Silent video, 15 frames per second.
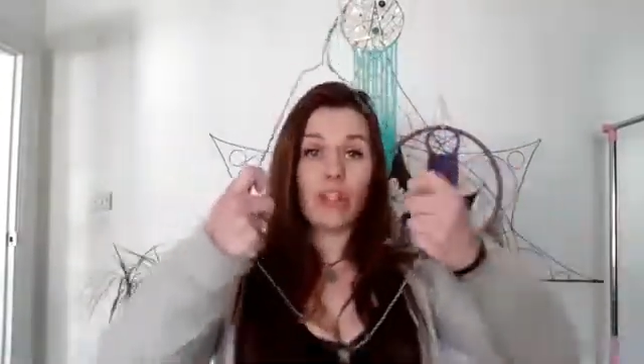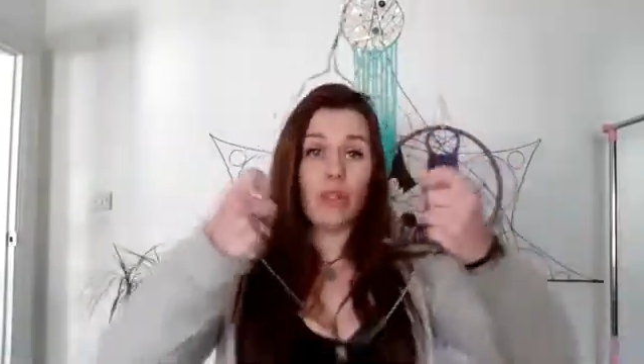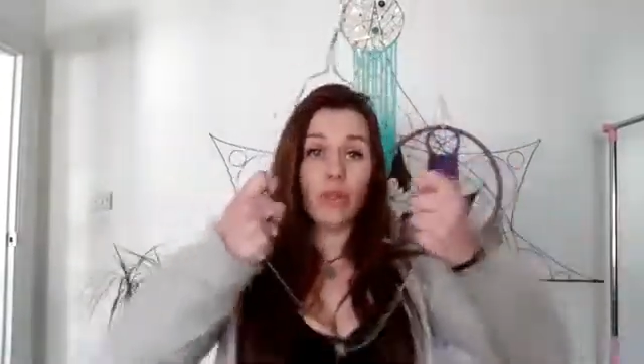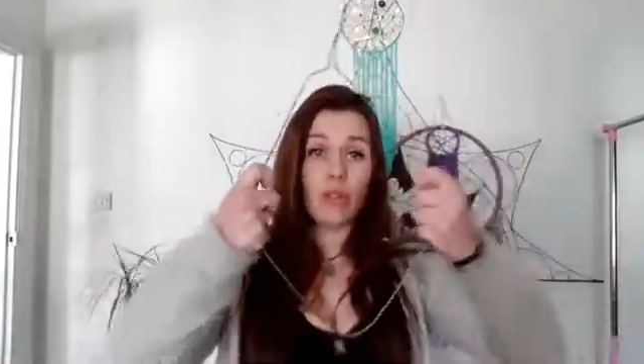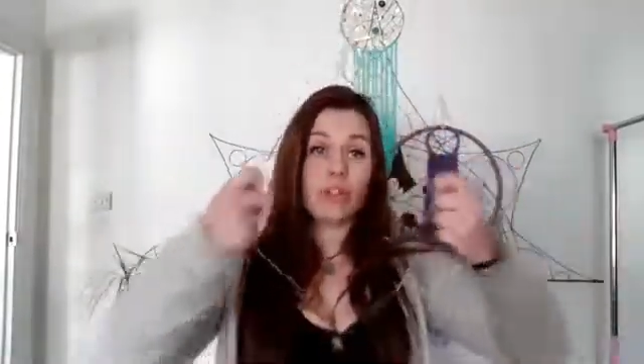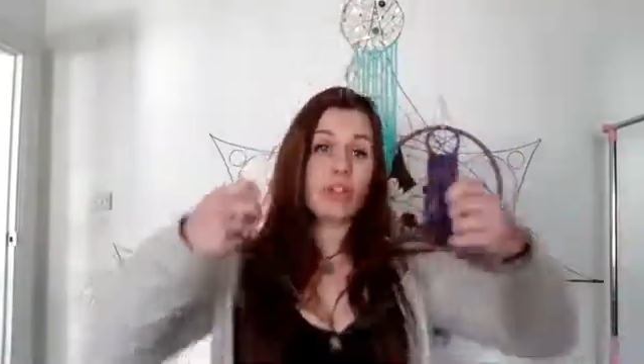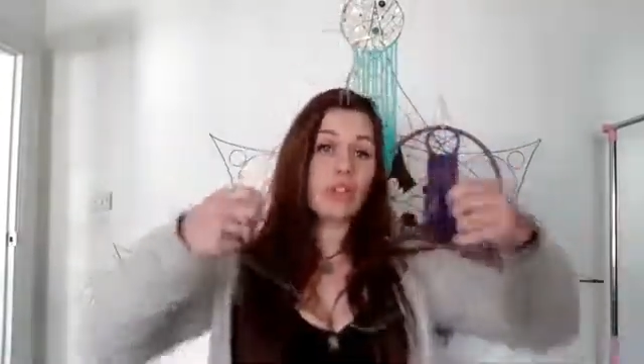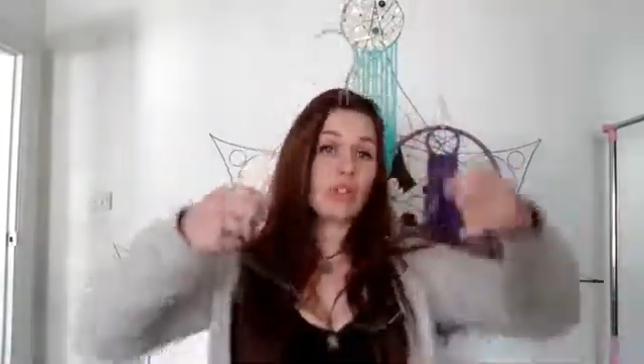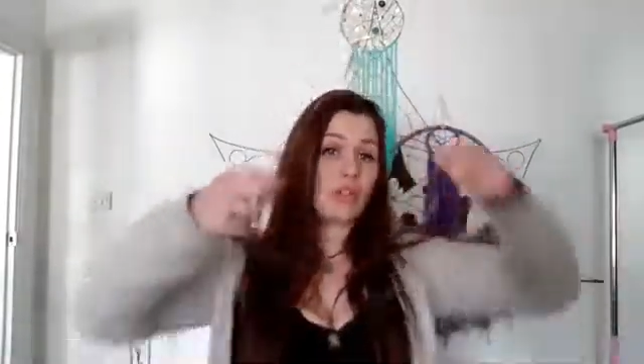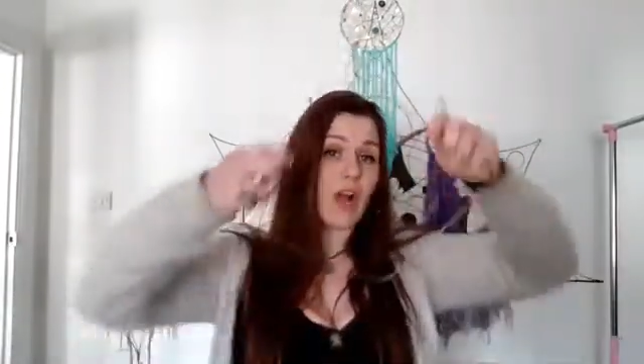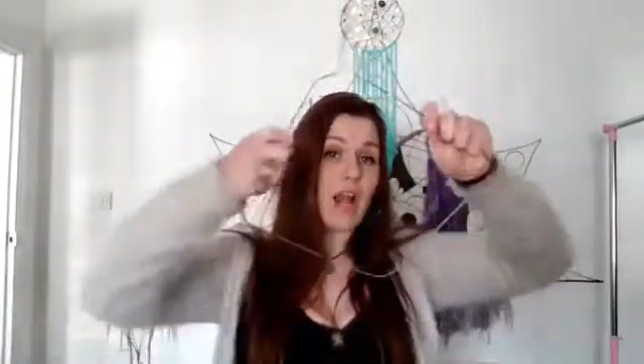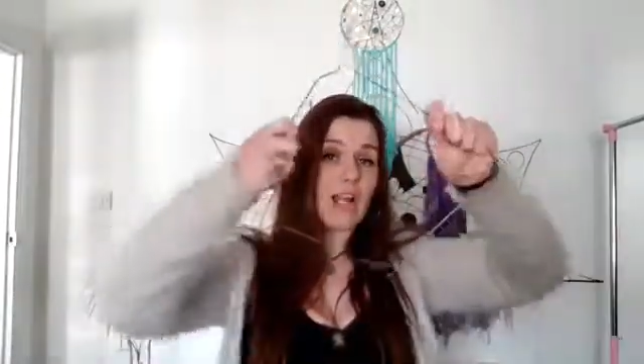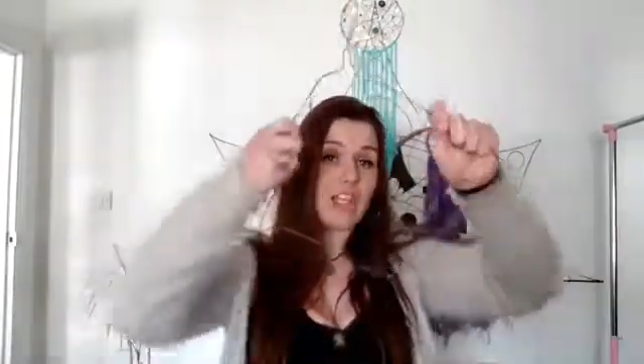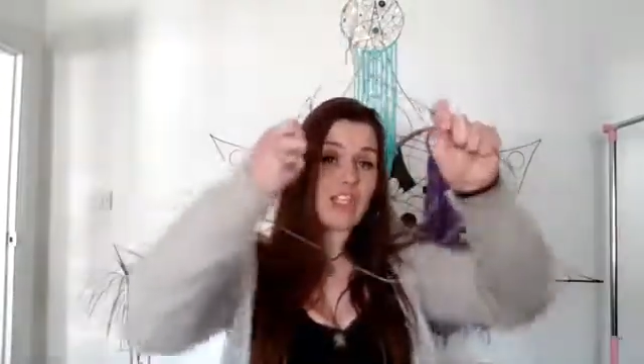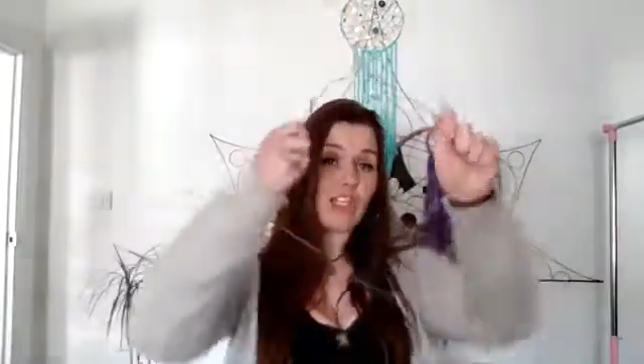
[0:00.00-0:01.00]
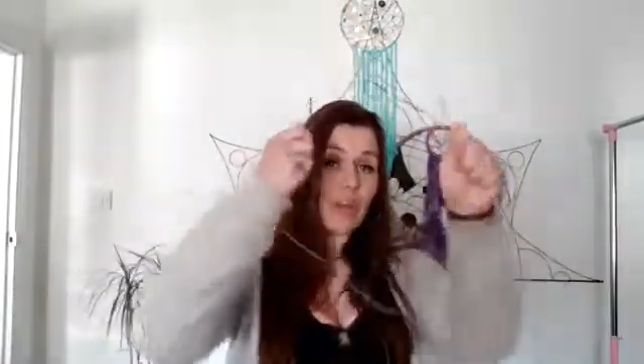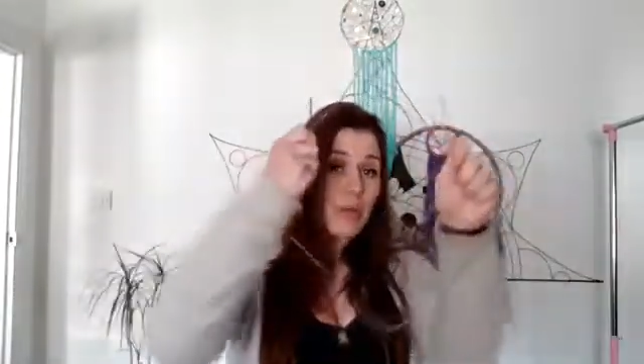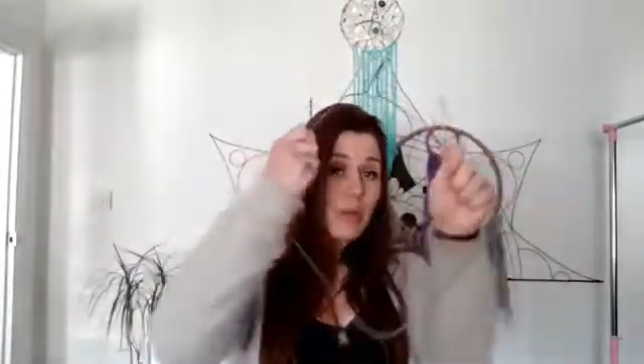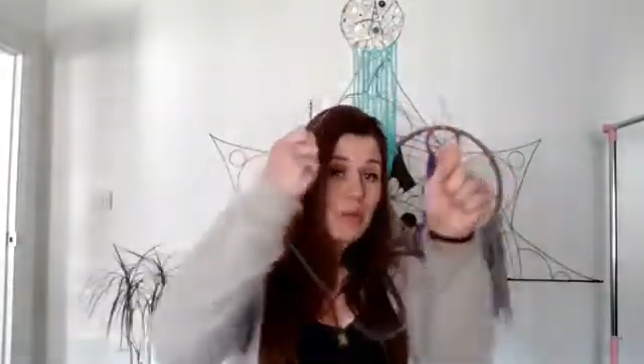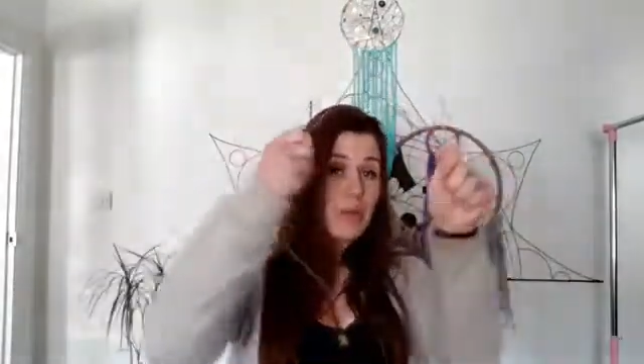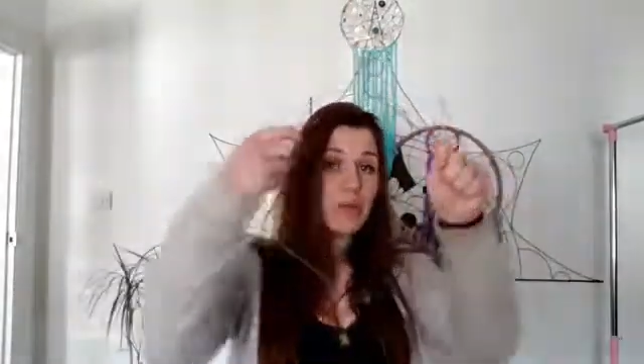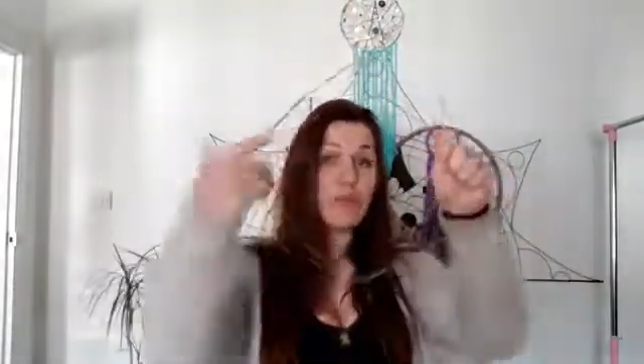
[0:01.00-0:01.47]
You can stretch,
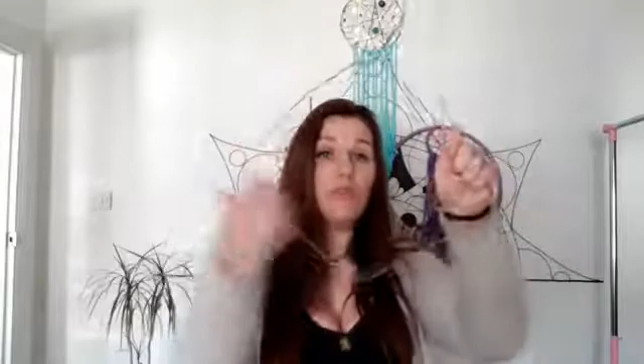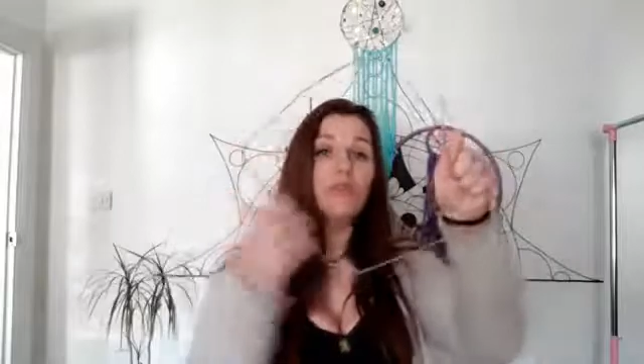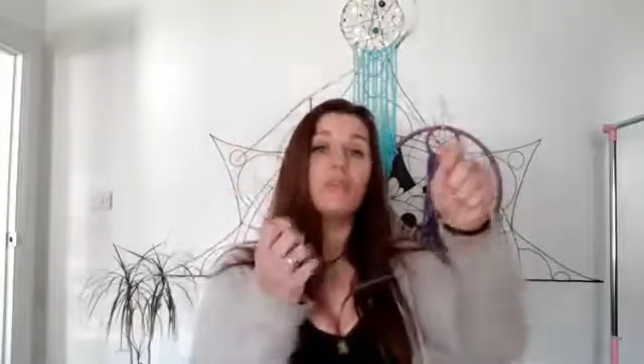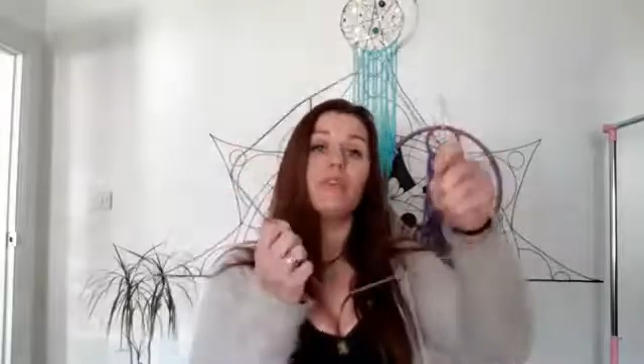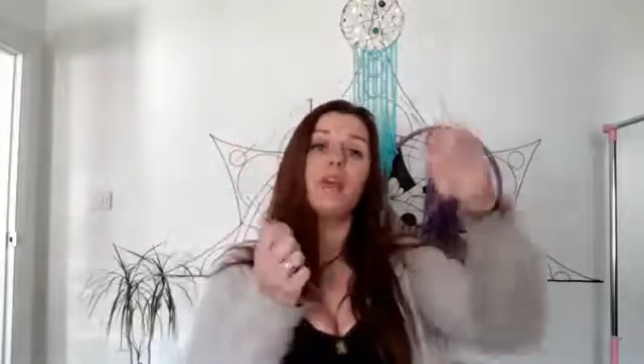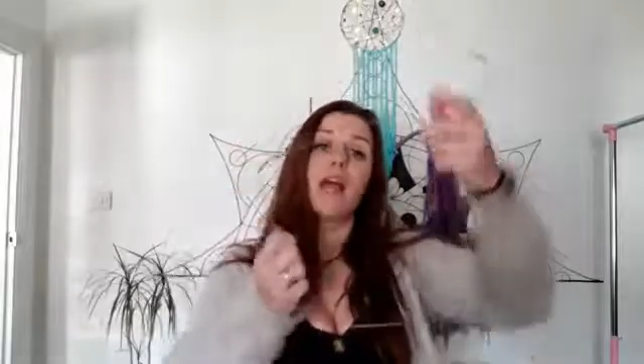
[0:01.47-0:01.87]
move